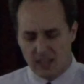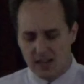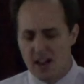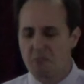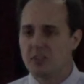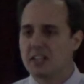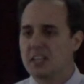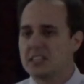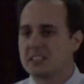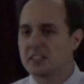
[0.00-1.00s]

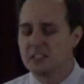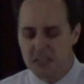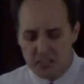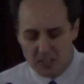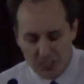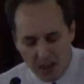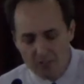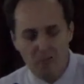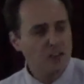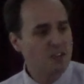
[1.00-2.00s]
Nevertheless, the
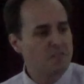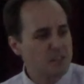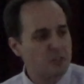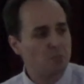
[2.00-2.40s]
discovery of this